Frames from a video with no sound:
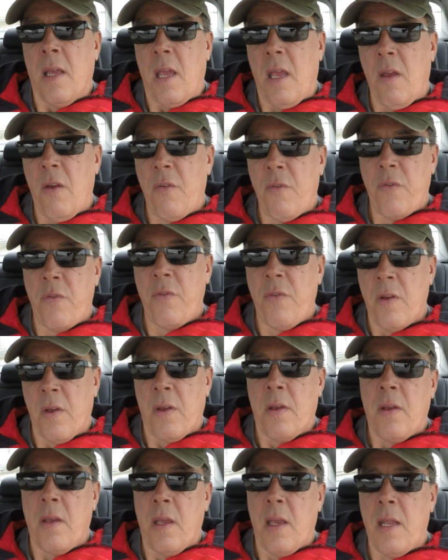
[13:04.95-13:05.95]
if
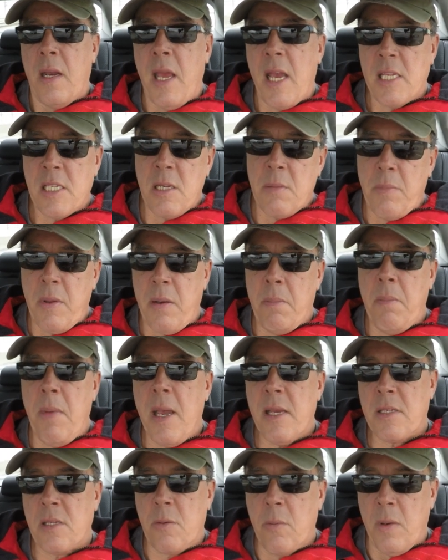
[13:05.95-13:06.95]
it hasn't been
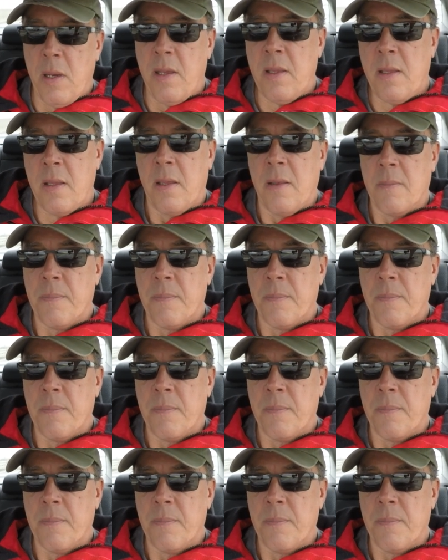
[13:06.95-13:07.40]
messed with,